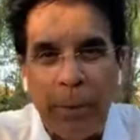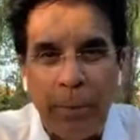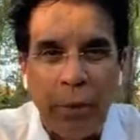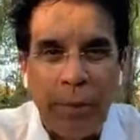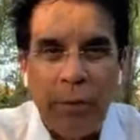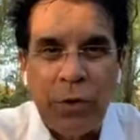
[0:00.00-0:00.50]
for
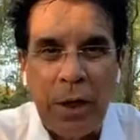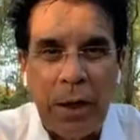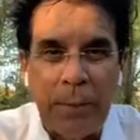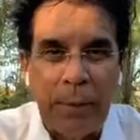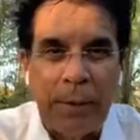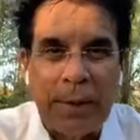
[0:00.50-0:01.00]
the privilege and
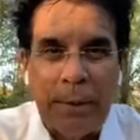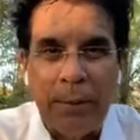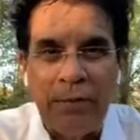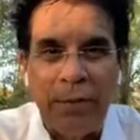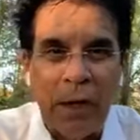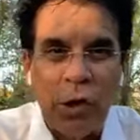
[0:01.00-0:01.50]
honor to
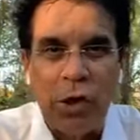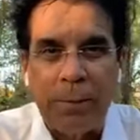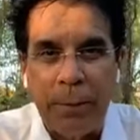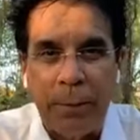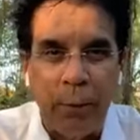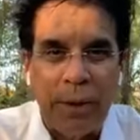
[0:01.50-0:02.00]
come in
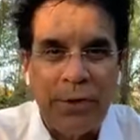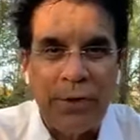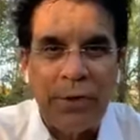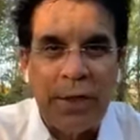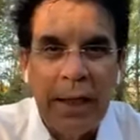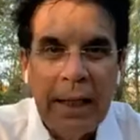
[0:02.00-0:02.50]
fellowship and
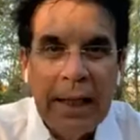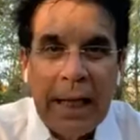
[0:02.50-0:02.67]
presence